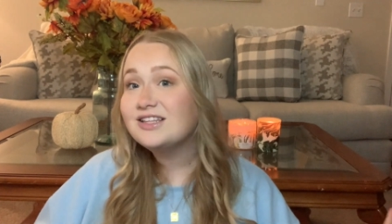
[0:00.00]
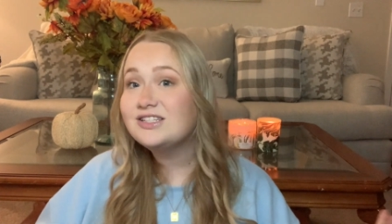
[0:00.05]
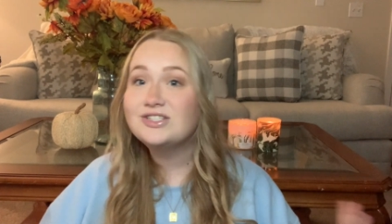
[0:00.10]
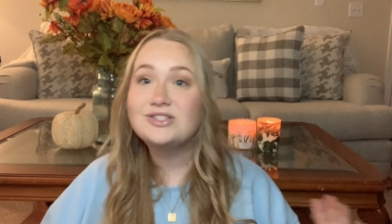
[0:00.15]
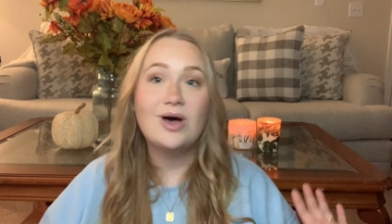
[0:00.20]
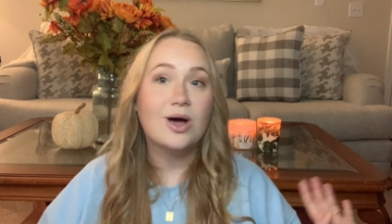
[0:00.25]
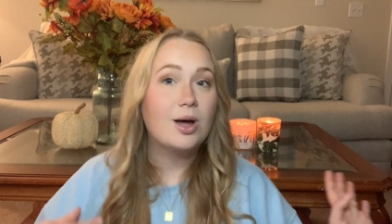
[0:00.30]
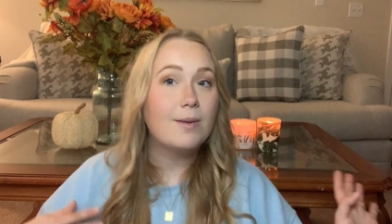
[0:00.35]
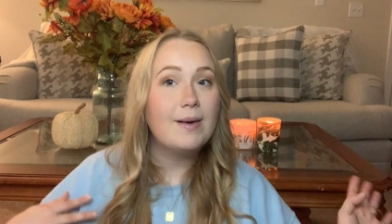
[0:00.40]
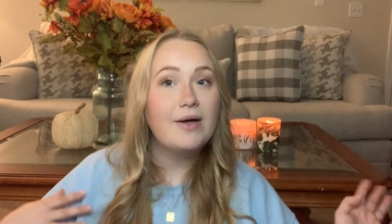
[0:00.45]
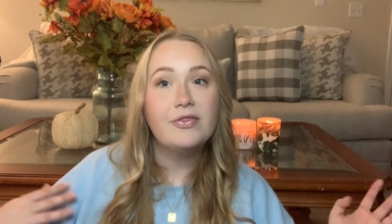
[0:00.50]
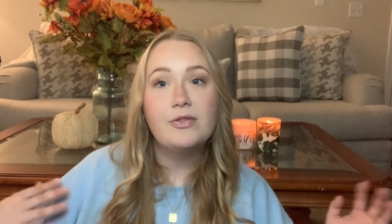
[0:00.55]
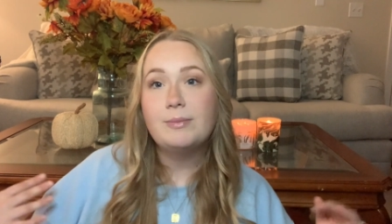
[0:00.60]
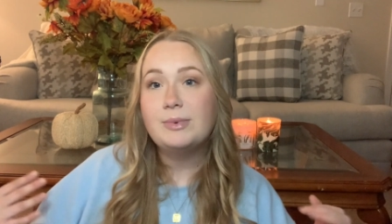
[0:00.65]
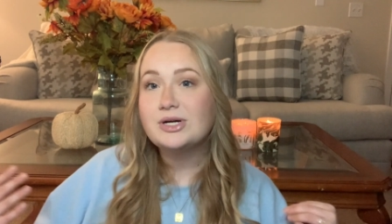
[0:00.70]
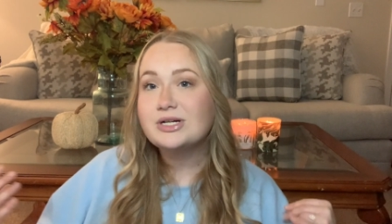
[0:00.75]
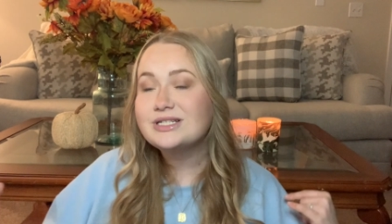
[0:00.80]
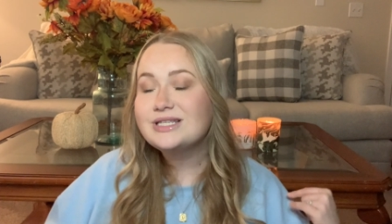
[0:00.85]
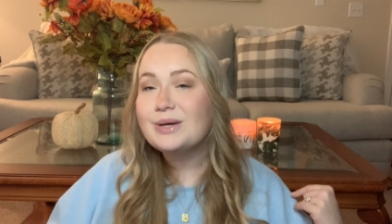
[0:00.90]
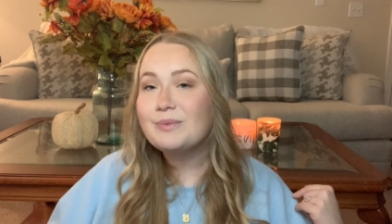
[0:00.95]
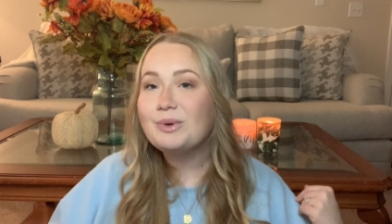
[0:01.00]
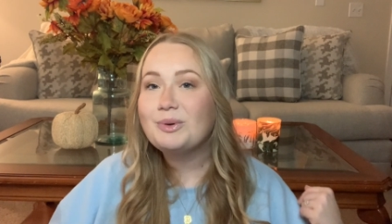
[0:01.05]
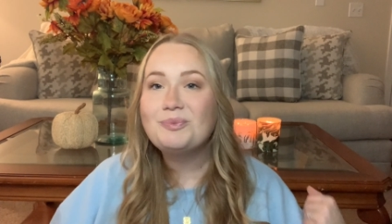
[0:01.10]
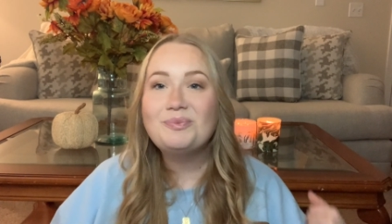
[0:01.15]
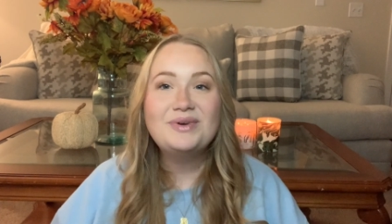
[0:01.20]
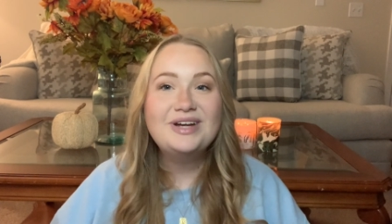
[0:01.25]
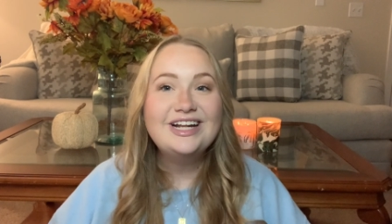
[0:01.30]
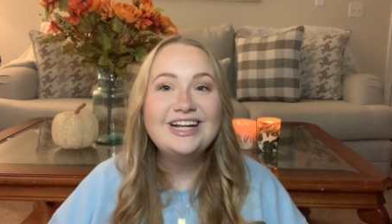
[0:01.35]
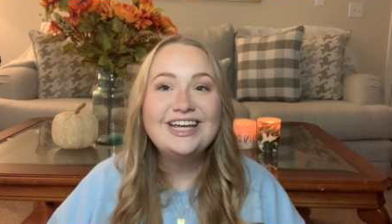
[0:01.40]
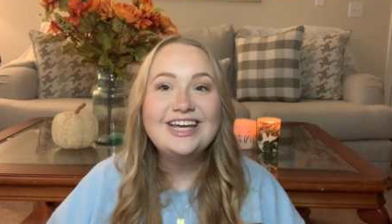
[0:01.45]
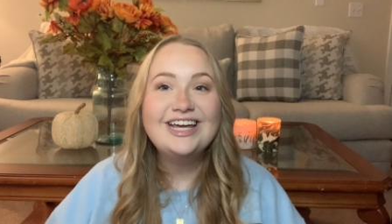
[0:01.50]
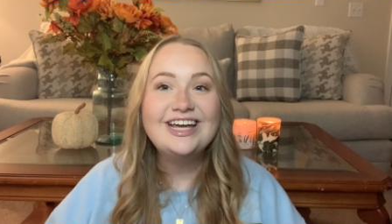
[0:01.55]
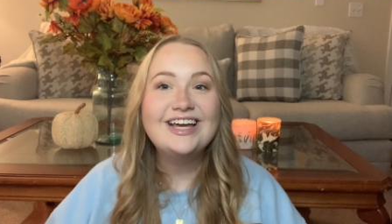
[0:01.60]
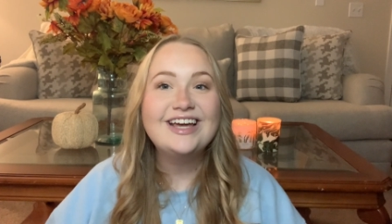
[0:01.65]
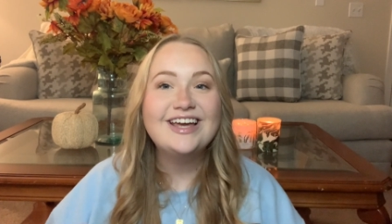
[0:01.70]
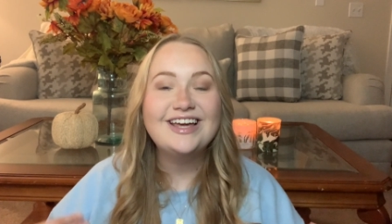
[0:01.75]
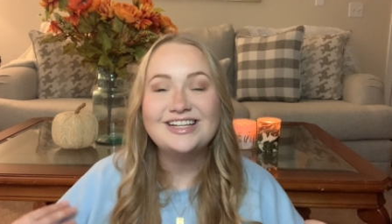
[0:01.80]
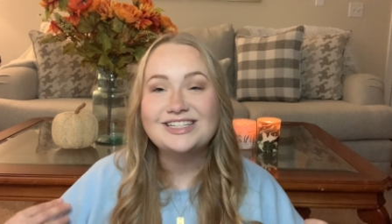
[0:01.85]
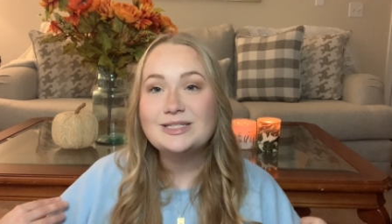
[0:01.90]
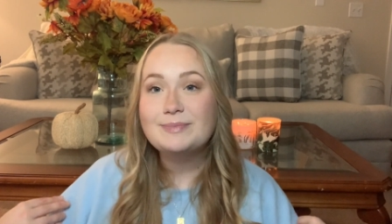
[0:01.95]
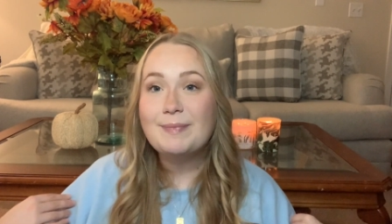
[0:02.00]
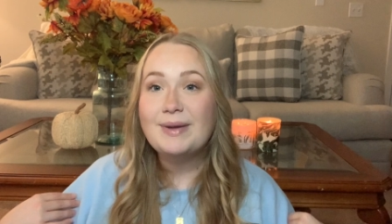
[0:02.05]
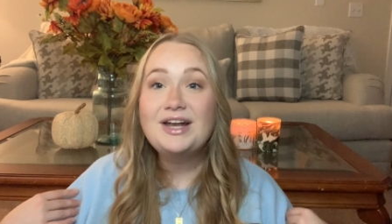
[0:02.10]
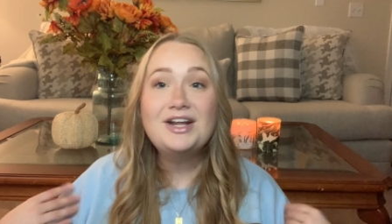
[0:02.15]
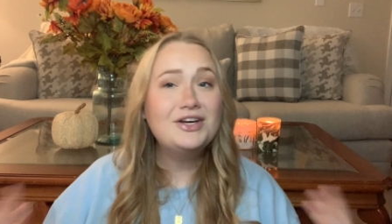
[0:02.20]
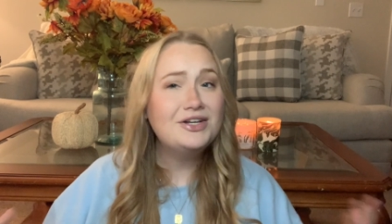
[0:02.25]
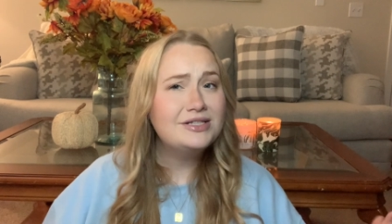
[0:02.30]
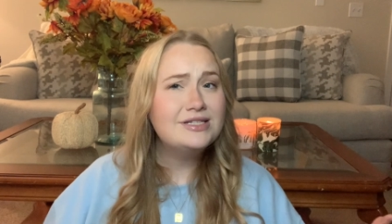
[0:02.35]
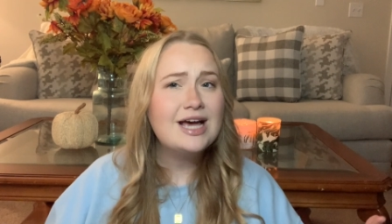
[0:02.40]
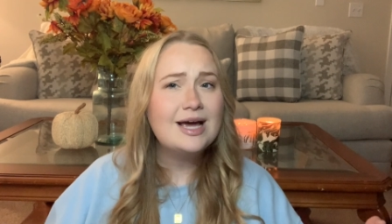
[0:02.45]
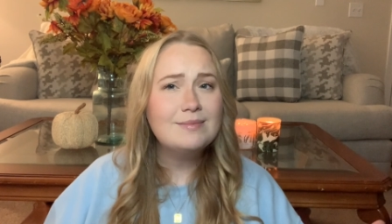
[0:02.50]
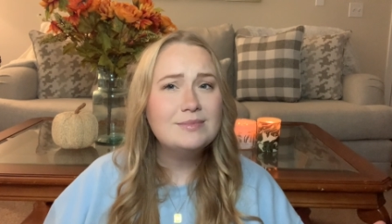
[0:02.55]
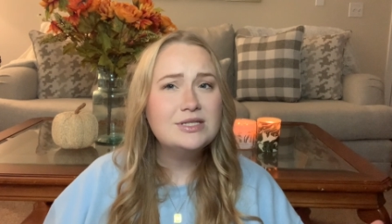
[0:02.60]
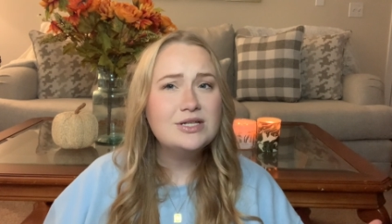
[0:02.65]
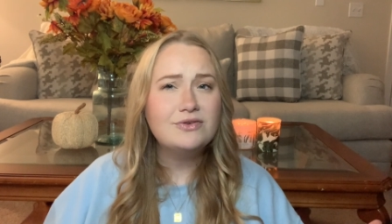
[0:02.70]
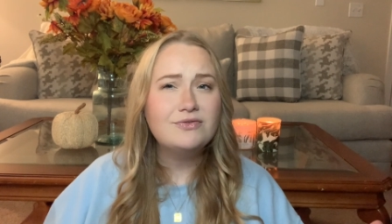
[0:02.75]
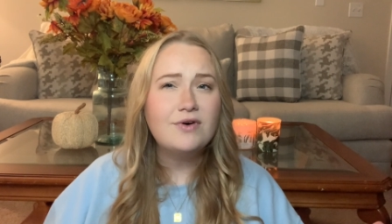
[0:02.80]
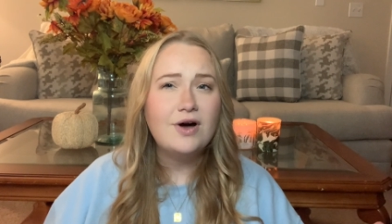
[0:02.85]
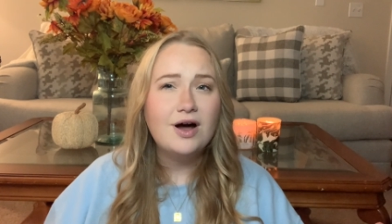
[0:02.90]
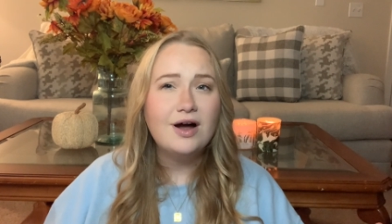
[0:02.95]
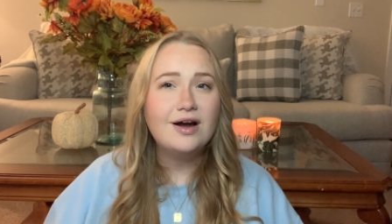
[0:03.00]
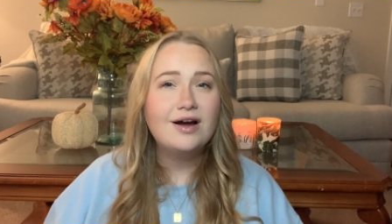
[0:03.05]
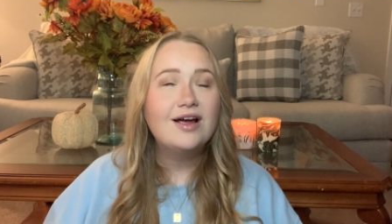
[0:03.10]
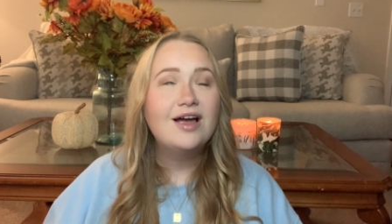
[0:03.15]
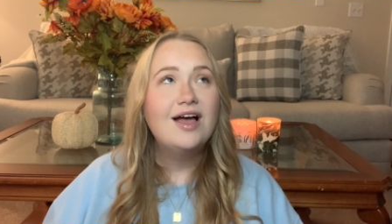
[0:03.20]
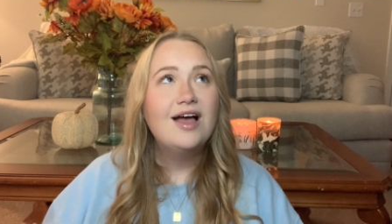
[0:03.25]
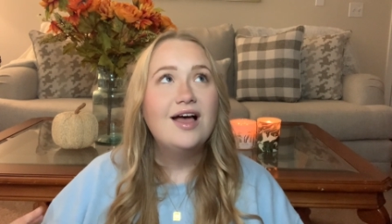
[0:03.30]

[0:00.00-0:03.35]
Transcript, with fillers: to talk about the books that we're reading. It's been a good time so far,